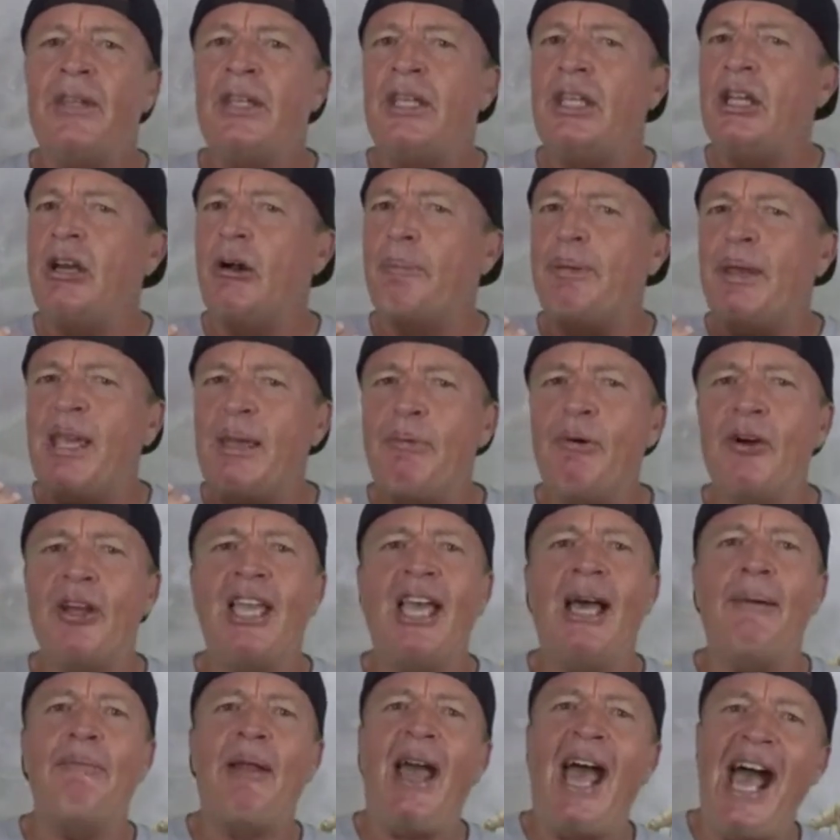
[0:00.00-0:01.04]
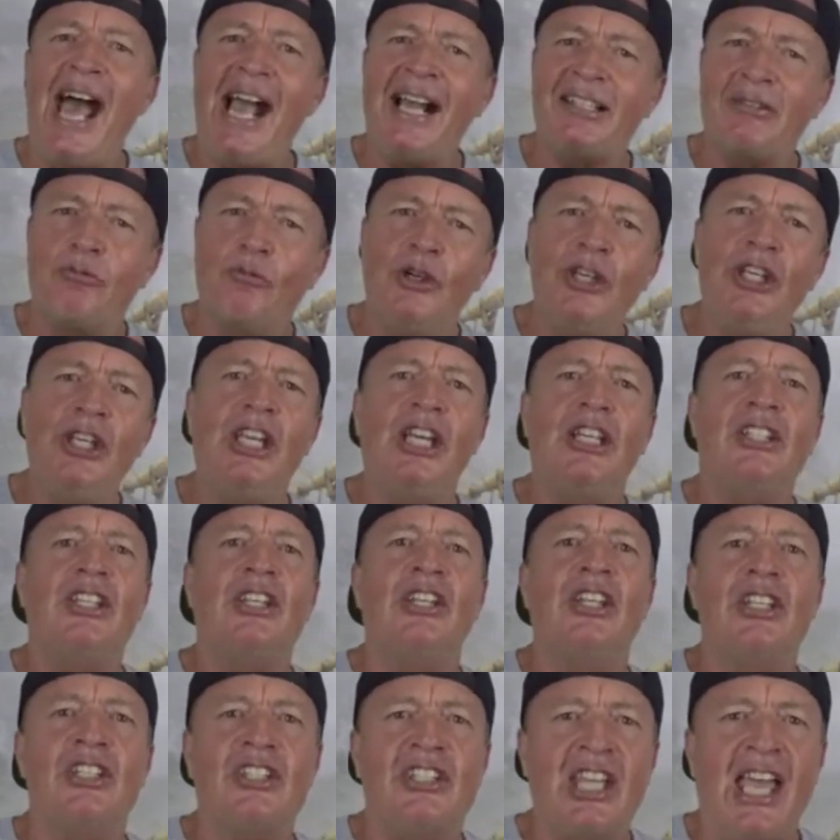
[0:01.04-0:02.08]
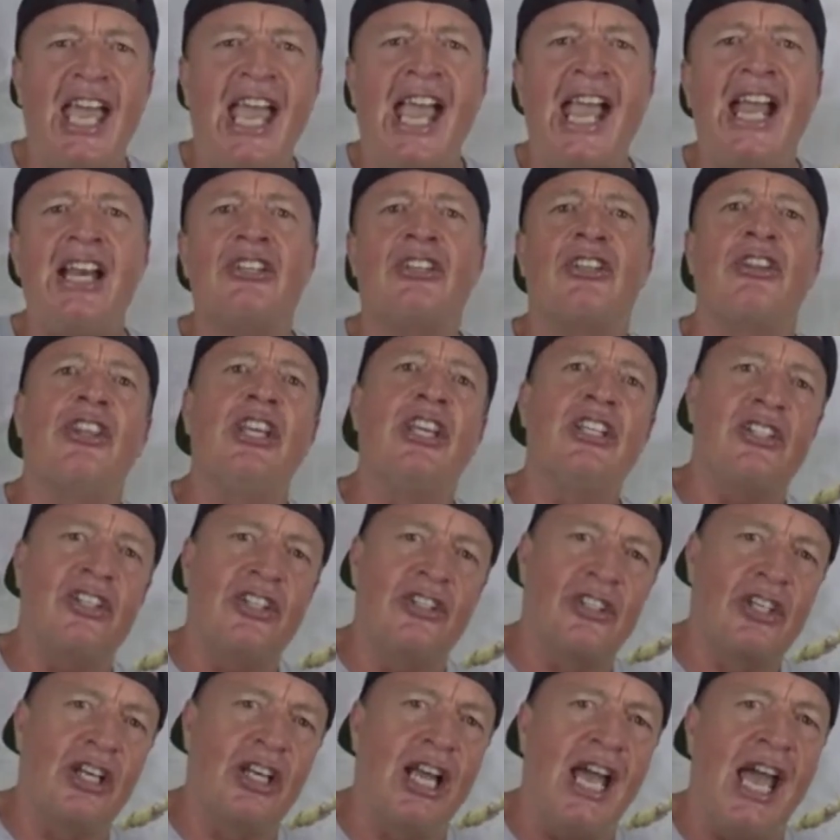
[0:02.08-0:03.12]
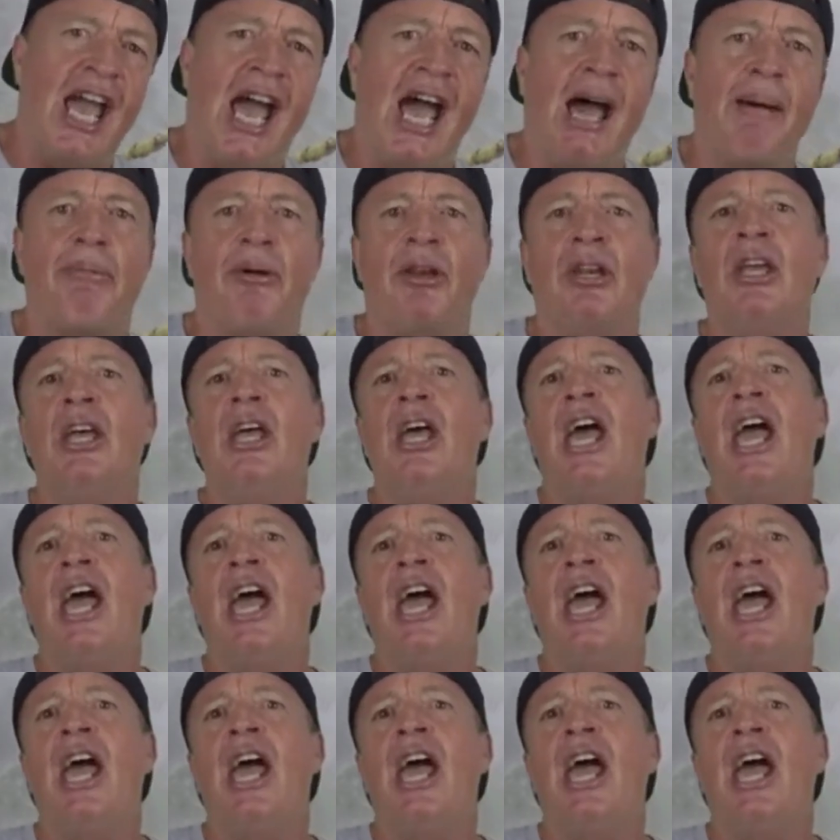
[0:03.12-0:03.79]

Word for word: you know, people kept asking, when you get to this age, this is going to happen,